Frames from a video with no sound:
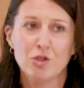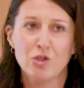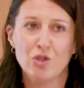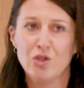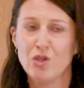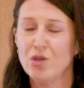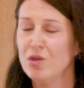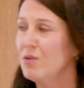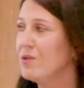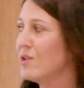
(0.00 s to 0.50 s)

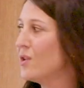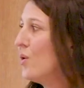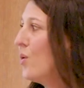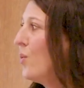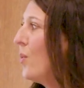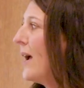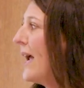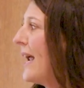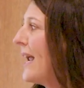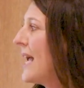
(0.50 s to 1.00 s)
use or
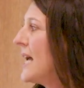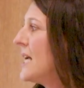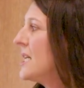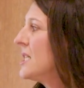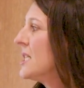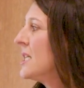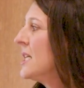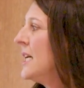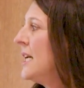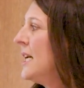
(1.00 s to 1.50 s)
weigh
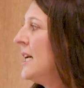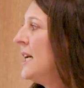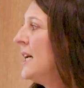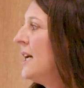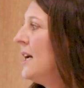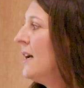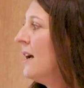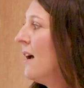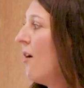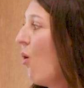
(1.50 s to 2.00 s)
it,
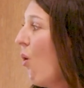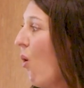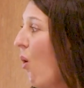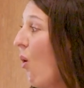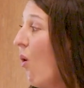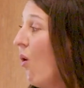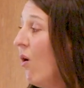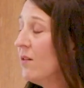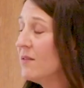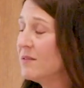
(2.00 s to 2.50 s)

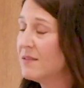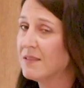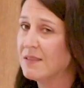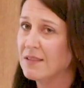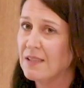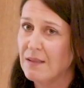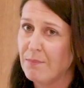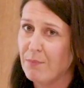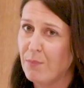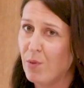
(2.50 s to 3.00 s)
or,
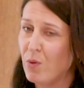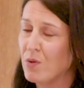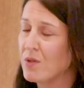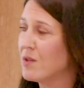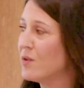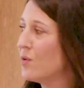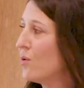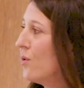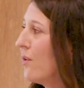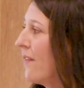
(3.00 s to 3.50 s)

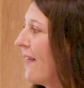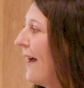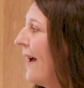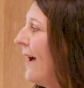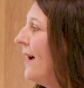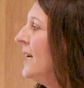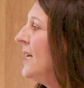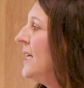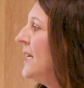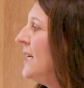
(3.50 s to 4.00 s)
important or
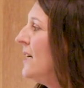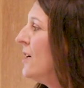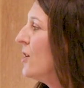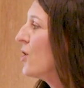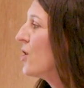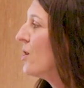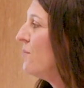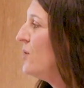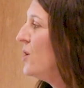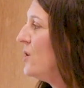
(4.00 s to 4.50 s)
there,
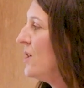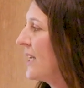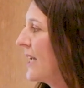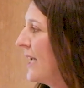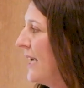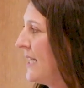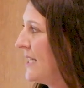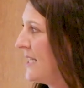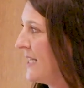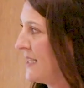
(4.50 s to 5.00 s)

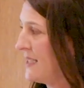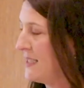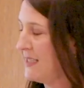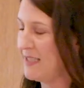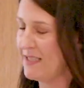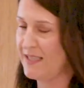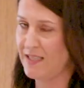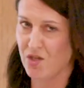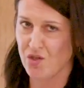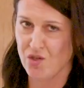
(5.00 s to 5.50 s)
communicate his
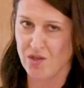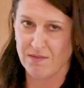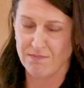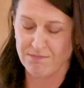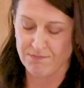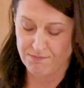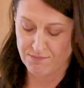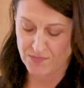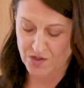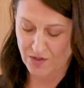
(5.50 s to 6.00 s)
decision.
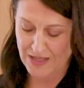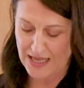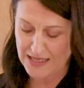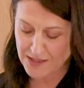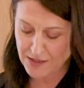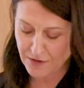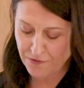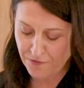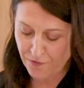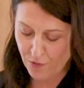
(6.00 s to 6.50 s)
So that's
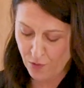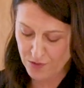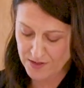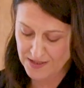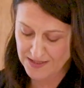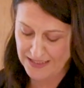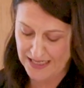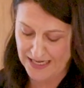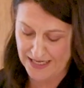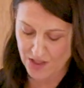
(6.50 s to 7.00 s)
the
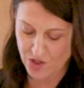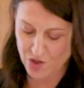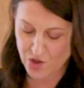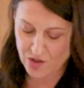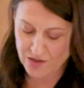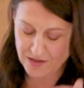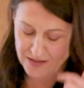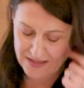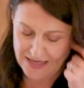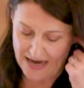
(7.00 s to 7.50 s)
4-stage
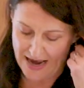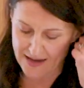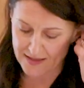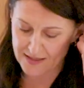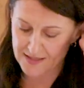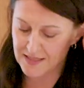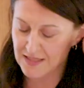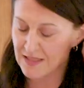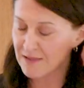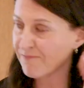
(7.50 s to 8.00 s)

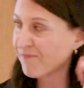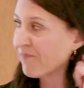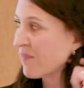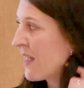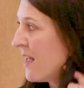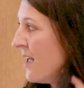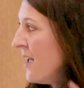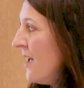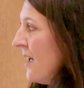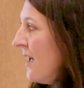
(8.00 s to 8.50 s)
test.
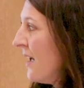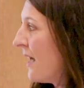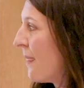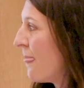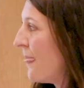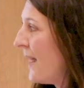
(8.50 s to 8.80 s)
And